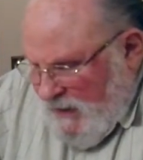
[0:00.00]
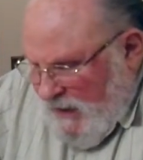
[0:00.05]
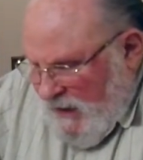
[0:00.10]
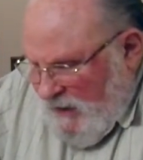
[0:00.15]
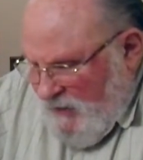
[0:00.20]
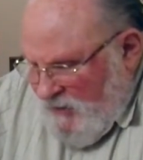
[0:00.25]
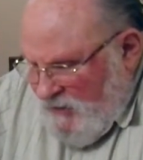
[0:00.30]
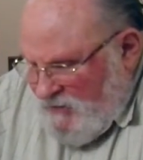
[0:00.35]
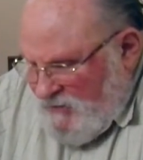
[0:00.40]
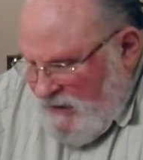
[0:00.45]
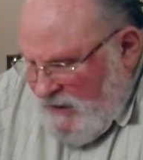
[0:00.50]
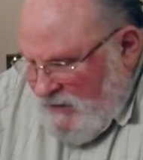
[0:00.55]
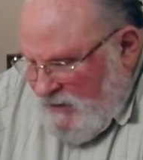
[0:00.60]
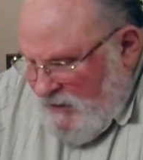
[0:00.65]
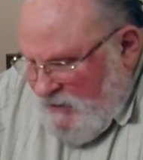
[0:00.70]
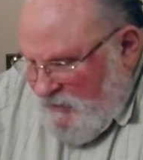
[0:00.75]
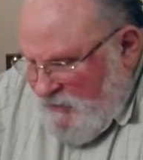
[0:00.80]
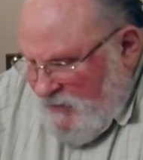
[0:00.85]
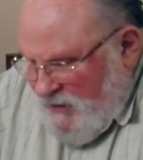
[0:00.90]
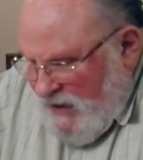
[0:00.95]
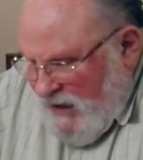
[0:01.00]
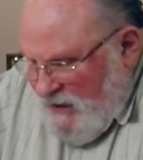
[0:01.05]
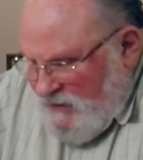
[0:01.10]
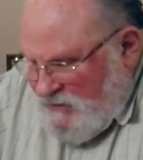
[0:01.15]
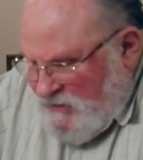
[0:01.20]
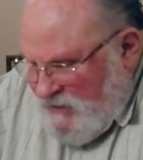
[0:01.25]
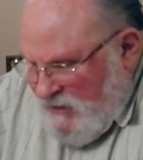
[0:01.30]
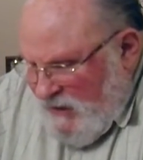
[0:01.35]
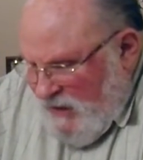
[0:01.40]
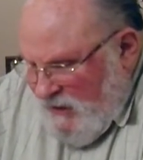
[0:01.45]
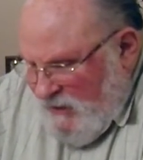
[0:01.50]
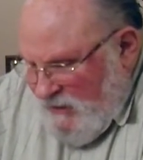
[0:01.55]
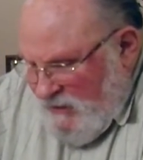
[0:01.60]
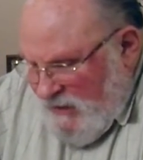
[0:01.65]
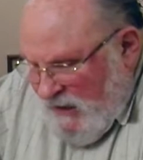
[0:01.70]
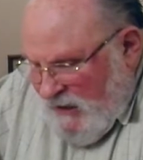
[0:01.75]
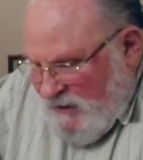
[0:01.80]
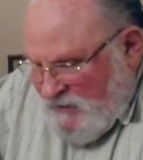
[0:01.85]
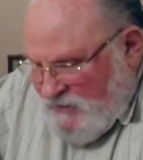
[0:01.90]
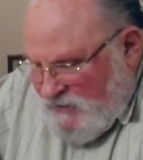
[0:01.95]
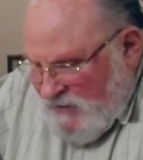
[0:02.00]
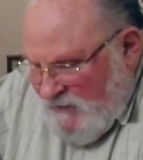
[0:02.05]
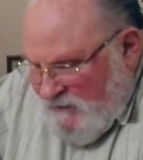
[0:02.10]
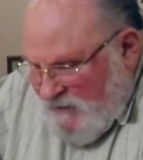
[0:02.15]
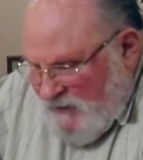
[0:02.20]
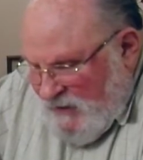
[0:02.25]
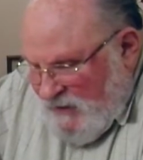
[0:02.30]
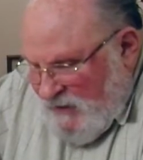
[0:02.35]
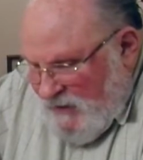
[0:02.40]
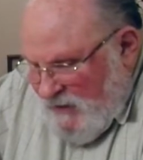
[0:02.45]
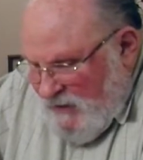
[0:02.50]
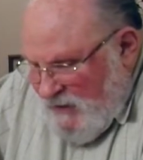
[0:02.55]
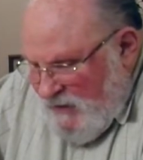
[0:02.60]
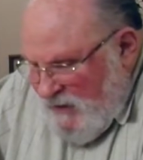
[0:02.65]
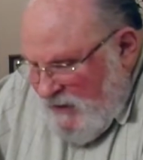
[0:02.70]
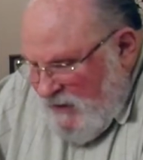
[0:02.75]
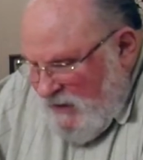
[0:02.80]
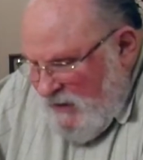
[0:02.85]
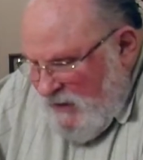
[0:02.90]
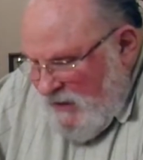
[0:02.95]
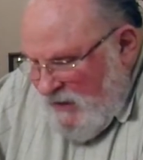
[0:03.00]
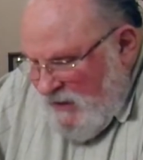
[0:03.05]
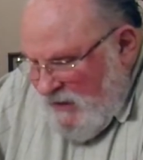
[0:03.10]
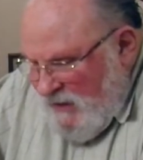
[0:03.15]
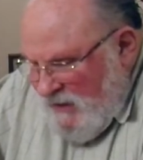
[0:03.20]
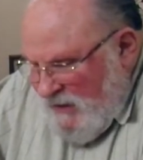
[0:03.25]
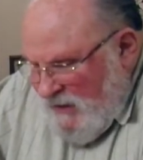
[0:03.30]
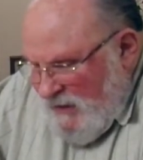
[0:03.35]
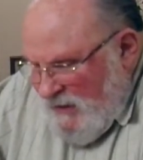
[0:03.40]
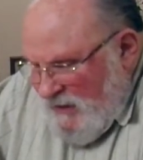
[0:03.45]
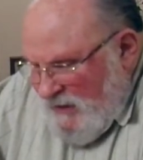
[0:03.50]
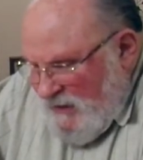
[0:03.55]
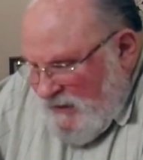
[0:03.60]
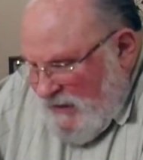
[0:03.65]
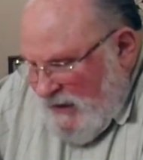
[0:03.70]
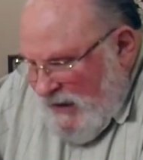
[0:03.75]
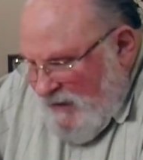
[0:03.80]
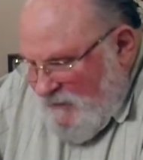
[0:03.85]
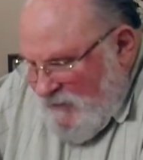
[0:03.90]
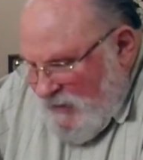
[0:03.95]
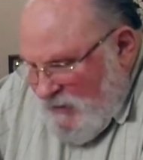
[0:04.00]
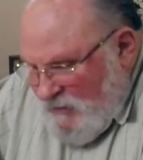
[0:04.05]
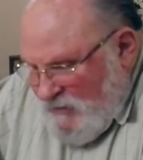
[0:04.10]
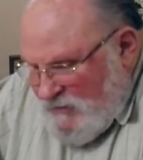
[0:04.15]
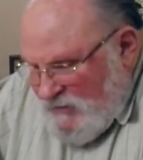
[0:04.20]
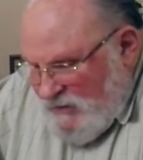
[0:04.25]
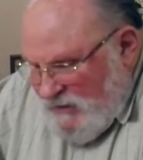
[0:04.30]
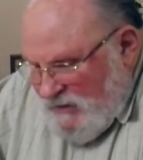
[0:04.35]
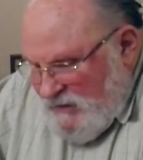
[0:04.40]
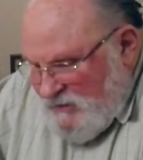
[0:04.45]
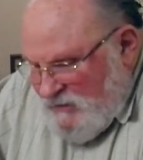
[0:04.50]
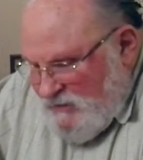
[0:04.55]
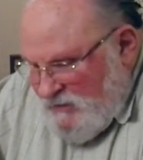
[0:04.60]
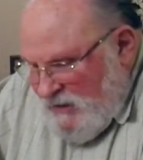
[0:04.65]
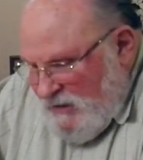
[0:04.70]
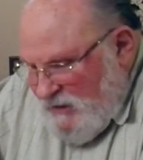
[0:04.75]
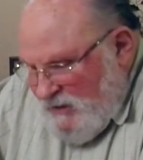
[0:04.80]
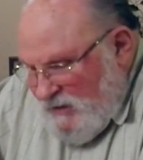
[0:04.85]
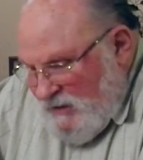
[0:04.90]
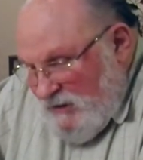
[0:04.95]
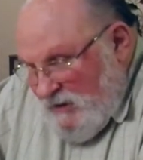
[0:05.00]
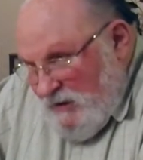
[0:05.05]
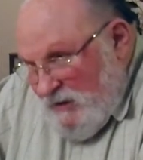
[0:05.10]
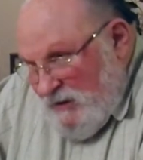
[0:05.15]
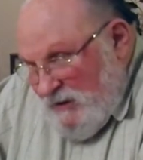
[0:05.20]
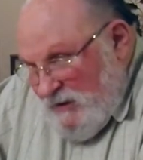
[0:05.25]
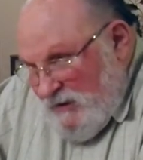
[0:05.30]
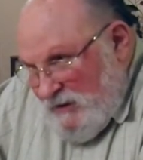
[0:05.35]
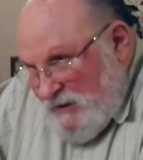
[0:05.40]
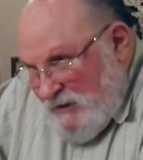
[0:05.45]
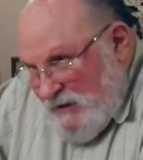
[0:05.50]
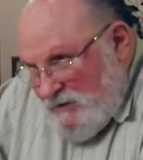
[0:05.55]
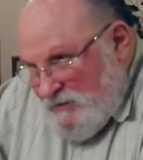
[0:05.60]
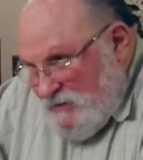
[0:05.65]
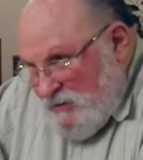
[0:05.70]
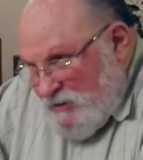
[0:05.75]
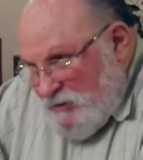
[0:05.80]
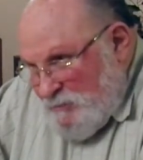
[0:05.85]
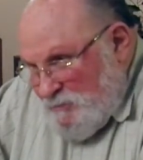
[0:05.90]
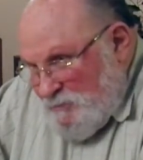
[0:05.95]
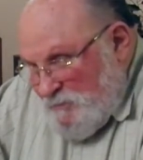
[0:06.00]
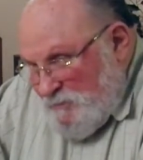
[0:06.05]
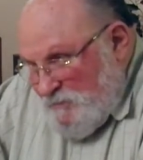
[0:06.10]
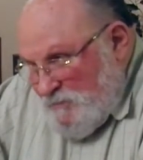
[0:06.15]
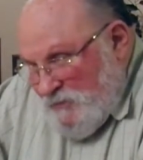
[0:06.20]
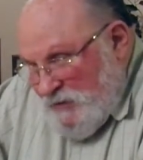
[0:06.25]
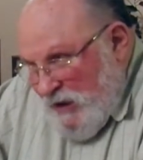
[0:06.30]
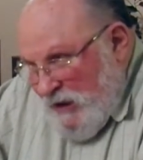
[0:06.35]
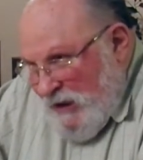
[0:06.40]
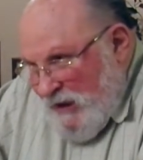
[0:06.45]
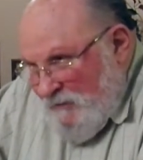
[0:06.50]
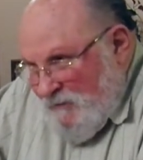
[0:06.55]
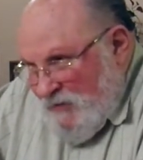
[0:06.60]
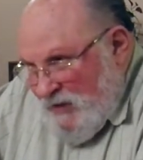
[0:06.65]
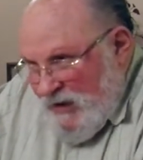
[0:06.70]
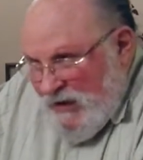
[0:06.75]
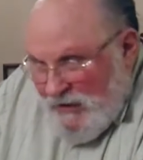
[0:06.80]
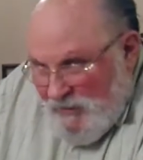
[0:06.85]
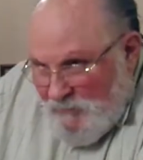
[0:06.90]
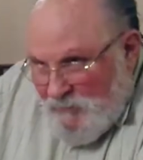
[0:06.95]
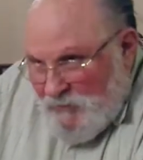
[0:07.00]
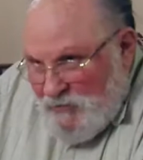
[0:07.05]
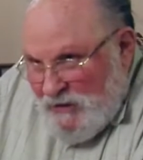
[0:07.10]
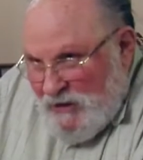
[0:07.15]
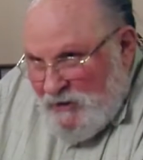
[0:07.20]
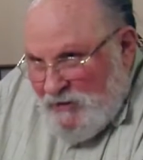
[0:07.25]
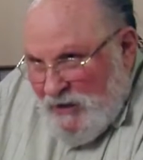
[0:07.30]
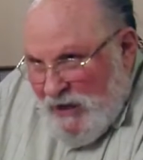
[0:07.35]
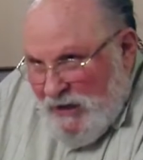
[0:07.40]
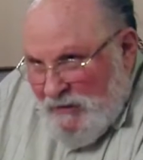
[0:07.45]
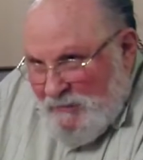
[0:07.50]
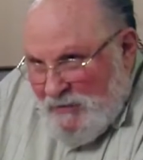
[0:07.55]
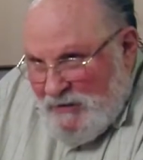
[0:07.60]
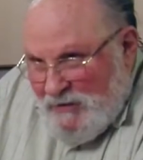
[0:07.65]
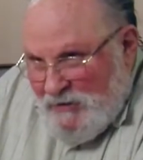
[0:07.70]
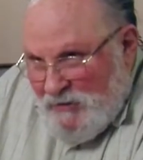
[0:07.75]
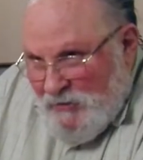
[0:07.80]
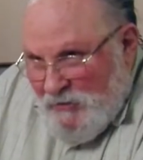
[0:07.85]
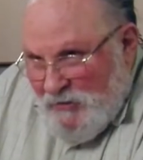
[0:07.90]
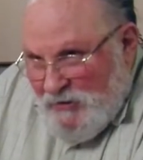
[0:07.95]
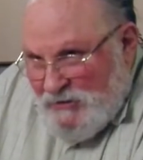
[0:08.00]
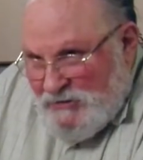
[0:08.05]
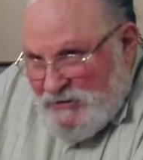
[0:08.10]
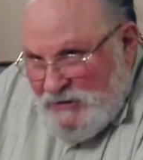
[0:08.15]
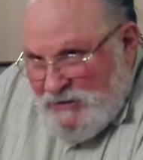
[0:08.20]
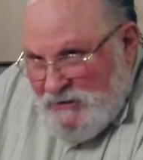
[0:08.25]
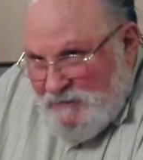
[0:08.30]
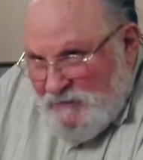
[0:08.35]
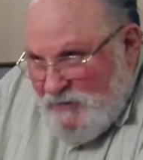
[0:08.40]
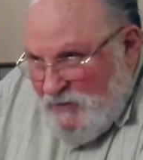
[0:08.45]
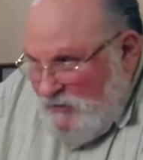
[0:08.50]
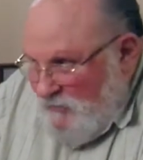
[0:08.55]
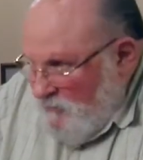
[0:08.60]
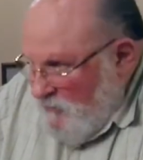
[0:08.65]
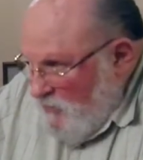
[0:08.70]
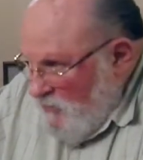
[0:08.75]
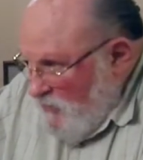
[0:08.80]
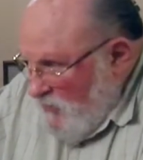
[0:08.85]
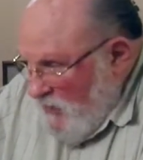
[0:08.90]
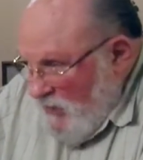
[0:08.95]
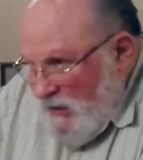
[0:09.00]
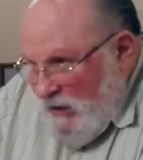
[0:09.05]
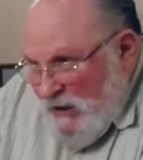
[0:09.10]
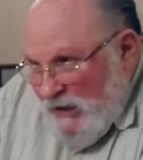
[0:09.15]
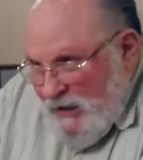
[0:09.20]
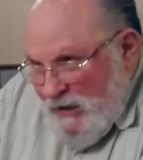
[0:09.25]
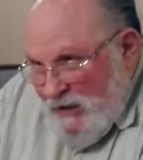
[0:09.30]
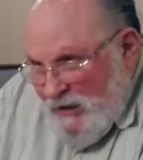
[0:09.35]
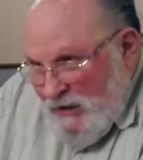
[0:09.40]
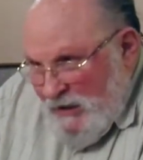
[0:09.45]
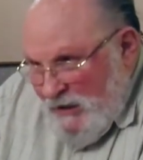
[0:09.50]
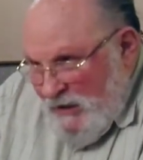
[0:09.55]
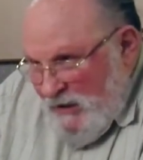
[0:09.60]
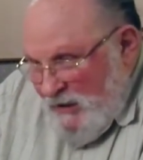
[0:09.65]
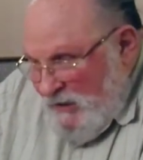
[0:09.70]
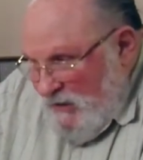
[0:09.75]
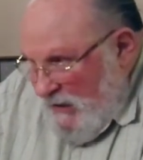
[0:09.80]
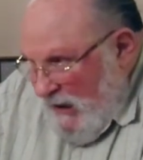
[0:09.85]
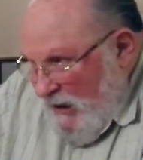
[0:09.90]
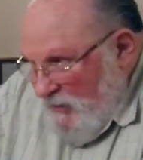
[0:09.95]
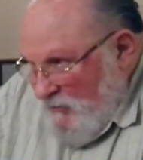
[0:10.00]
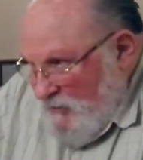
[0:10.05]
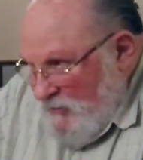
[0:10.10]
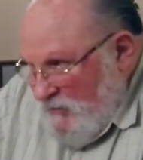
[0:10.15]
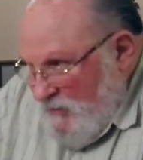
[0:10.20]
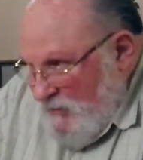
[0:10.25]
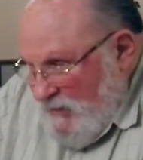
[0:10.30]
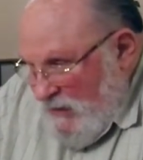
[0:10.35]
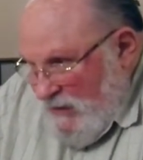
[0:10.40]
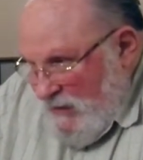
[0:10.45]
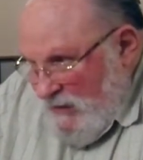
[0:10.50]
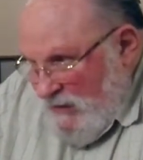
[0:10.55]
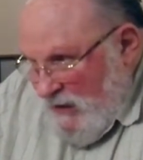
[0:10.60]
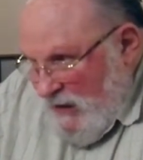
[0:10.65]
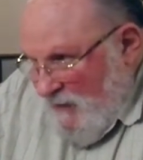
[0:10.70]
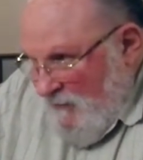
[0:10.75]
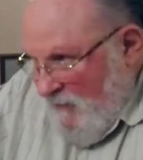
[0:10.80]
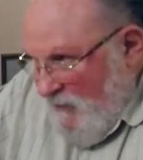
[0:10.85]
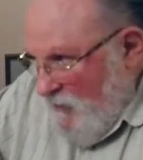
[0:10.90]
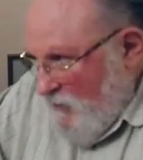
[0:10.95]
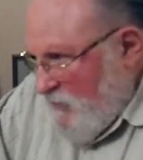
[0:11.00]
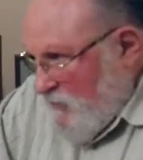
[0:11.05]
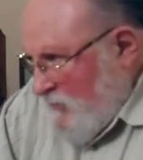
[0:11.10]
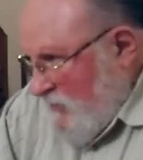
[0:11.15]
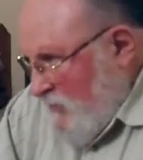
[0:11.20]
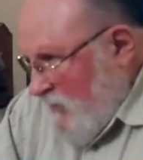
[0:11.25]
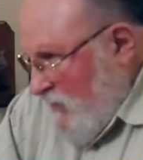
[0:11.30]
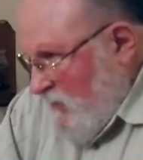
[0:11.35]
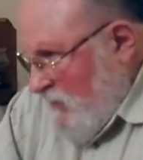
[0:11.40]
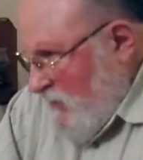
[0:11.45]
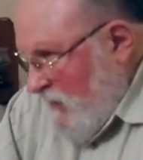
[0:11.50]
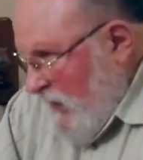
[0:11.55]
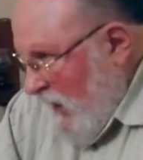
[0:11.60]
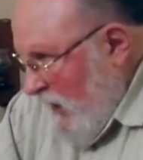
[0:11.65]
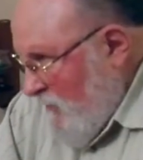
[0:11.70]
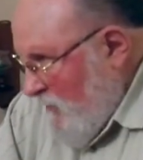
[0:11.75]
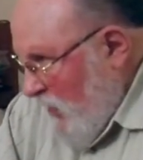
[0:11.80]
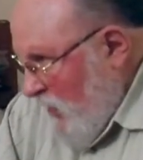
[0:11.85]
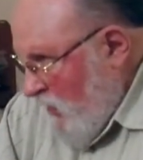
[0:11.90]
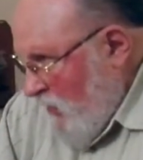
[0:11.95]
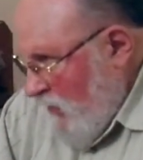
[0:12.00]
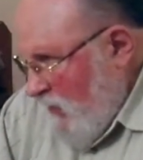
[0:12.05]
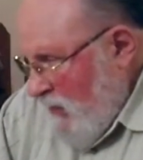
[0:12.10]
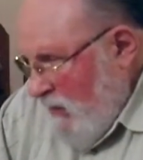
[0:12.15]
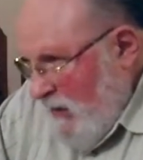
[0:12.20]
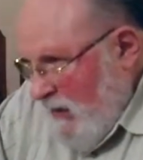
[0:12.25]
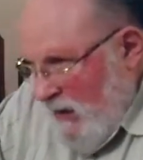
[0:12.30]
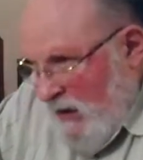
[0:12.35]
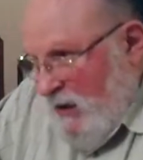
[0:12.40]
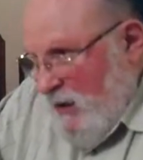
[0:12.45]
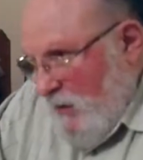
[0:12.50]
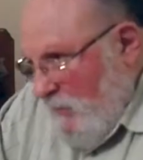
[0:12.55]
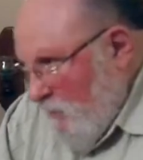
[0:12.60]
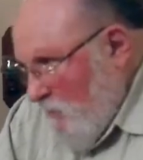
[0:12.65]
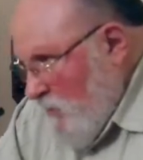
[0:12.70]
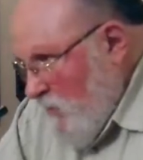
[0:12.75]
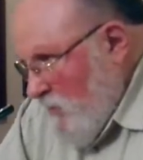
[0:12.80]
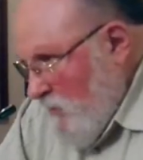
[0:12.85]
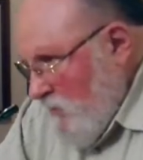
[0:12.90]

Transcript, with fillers: he looks at the creation and thinks of an the evolutionist uh, doesn't think of him when they think about the origin of the world. They don't. The evolutionist doesn't think about him.